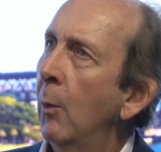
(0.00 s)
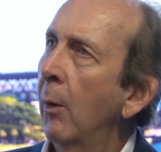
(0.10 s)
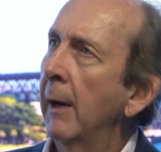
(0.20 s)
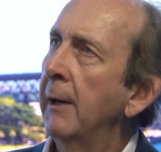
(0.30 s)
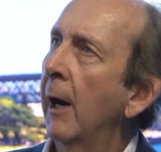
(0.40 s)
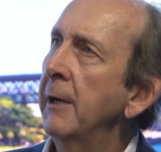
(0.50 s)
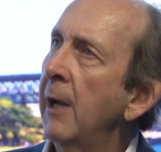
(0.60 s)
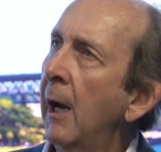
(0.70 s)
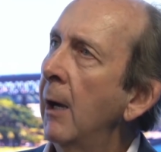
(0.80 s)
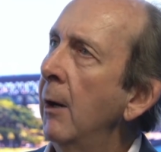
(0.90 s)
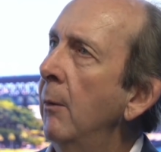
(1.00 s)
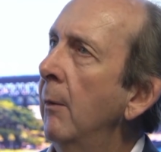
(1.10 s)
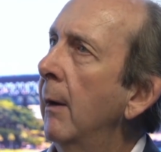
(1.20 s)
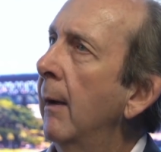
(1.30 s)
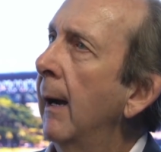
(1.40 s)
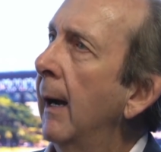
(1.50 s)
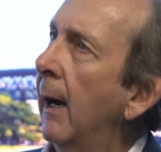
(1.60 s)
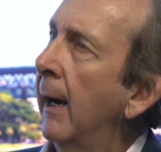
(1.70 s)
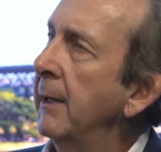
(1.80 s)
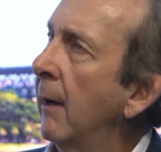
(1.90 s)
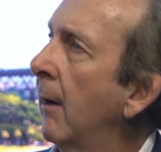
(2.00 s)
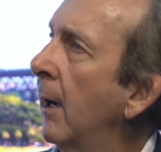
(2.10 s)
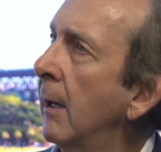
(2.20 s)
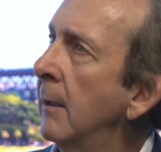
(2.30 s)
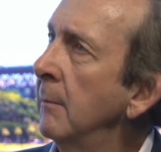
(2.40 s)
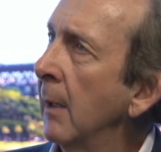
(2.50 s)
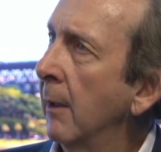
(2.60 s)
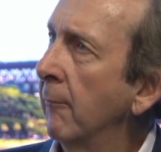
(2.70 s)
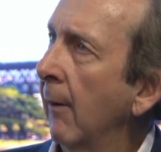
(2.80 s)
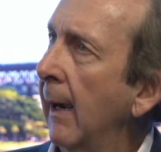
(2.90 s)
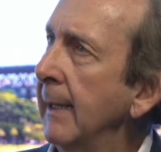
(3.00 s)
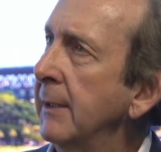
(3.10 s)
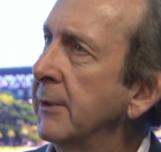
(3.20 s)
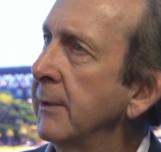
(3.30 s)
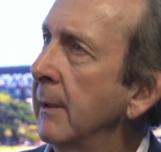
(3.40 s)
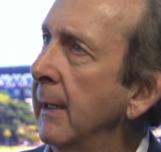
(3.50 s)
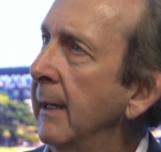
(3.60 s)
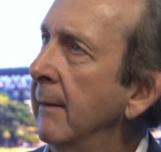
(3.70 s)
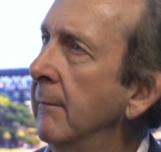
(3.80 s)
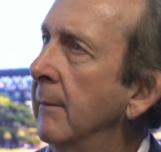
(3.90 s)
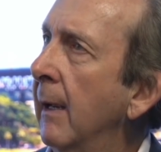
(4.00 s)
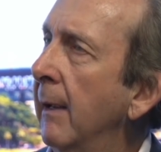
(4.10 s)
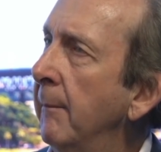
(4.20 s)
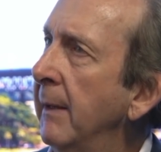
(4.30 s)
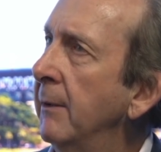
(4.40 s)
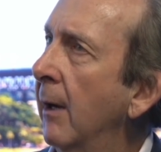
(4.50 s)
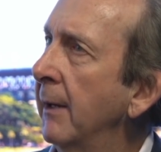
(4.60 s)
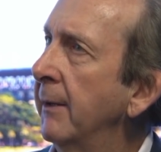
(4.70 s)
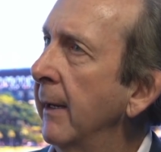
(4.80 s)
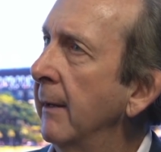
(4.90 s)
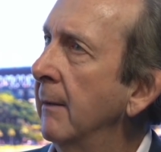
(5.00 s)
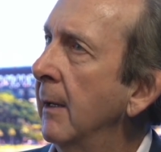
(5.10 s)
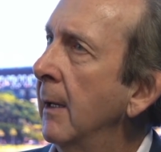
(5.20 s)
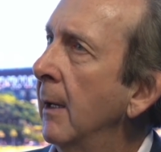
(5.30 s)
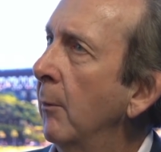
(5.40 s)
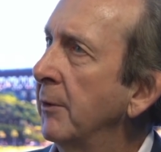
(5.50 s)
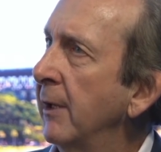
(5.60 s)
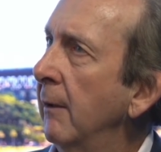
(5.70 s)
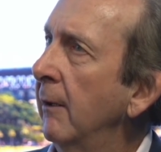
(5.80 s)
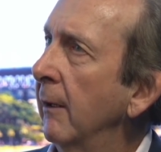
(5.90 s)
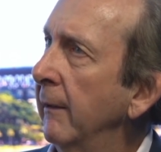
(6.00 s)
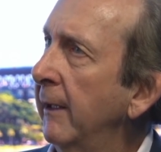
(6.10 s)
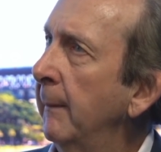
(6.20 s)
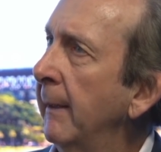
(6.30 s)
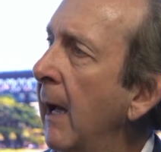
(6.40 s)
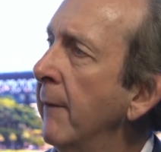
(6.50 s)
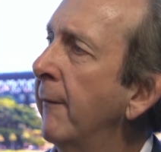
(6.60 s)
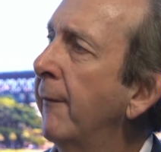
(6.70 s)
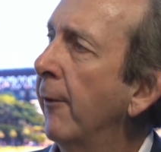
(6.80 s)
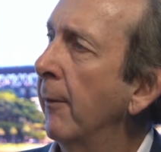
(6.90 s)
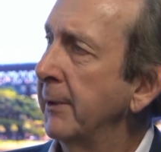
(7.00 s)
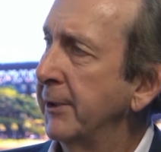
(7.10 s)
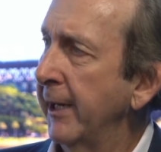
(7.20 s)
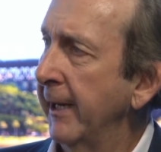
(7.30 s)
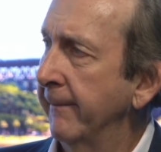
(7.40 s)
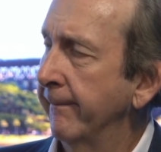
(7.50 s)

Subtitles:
Well, I know home loan rates in mid-19 was a little bit over 4%.